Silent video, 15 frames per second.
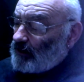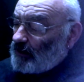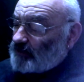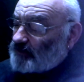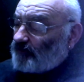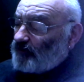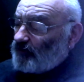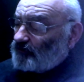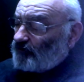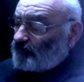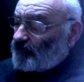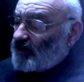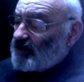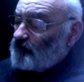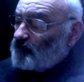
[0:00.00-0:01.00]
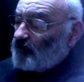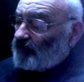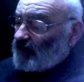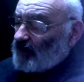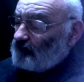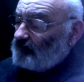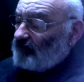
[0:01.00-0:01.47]
It's a photo frame of
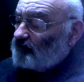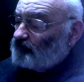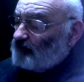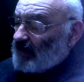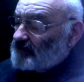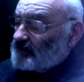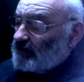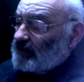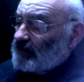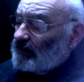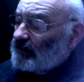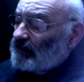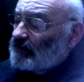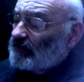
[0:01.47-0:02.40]
him and Betty.